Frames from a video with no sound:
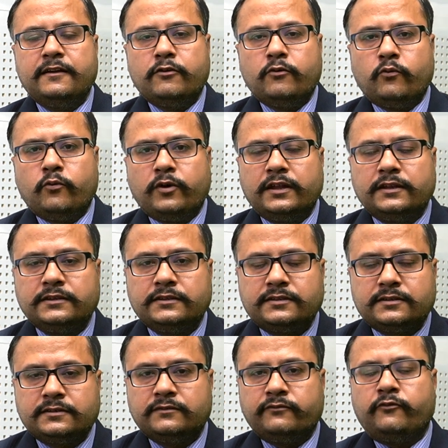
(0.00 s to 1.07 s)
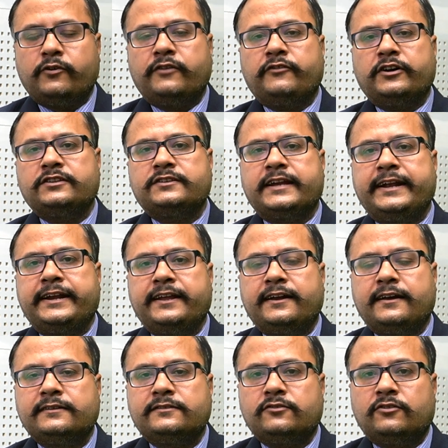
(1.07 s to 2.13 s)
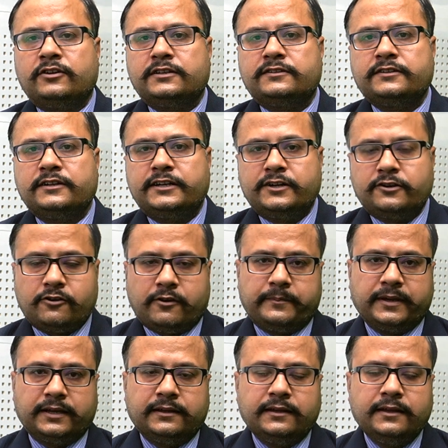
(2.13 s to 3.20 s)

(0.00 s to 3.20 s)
one's ideas on a certain topic.